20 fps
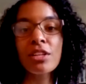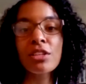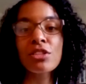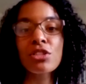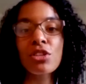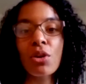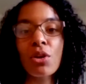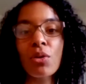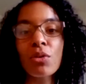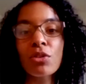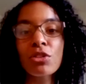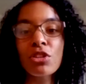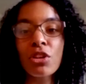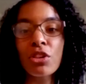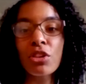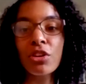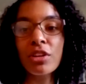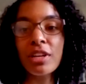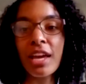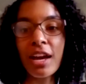So to
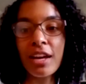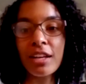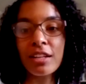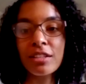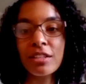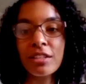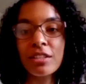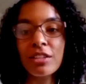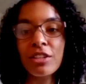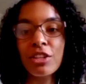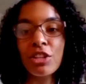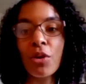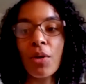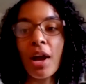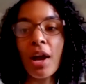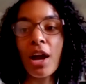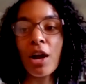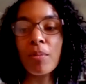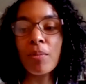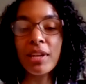look at, you know,
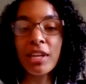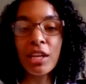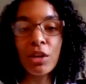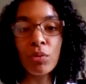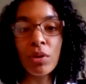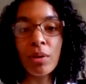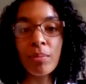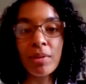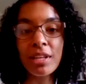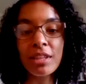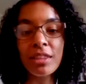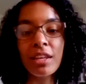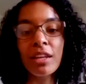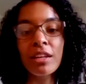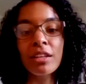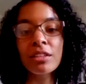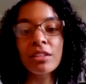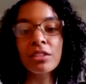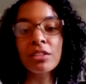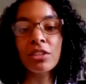how many women
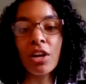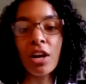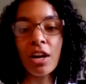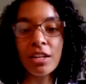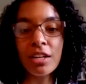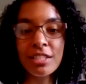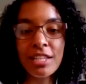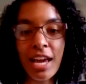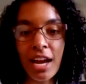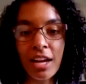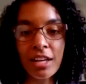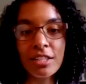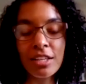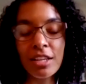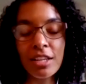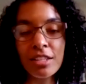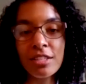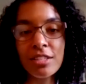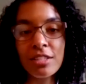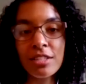then contact
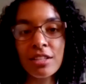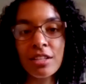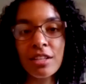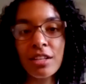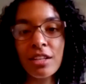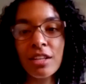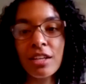us